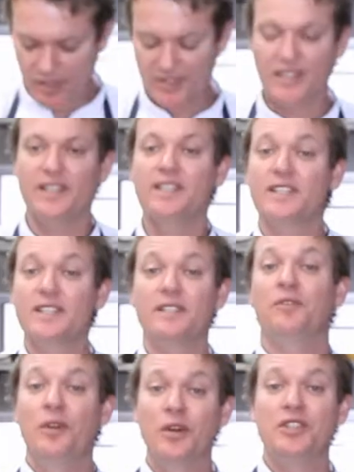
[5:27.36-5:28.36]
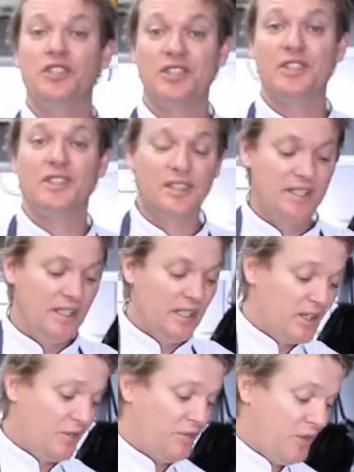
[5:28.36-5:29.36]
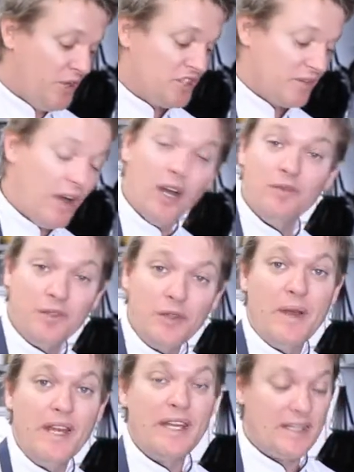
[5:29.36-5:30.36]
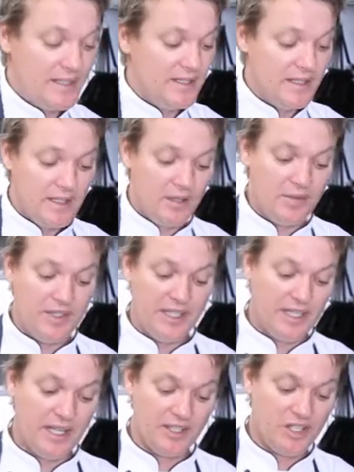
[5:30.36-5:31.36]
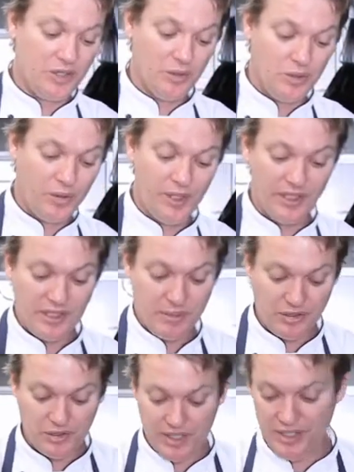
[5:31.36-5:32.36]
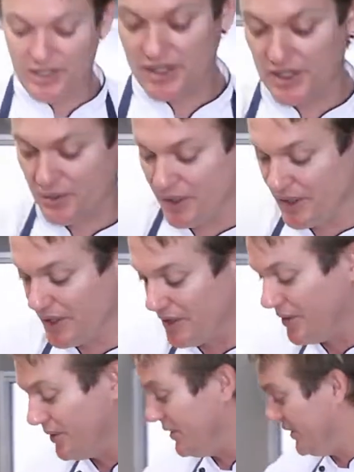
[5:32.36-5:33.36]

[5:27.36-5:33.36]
I said, this is the first of hopefully many of the chill cooking demonstrations that we're going to do.